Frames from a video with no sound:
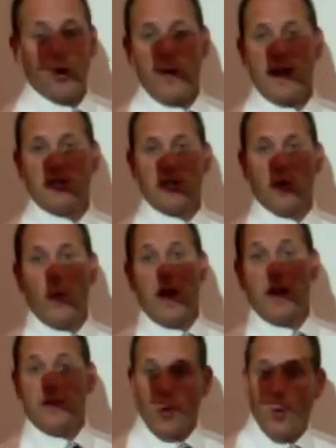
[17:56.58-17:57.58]
crashing
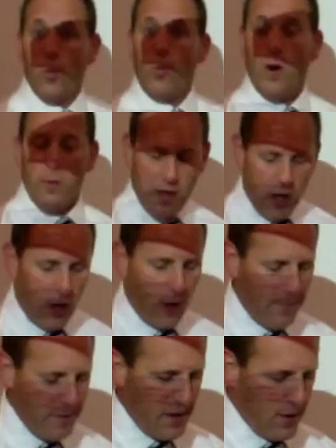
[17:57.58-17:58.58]
waves, or what we call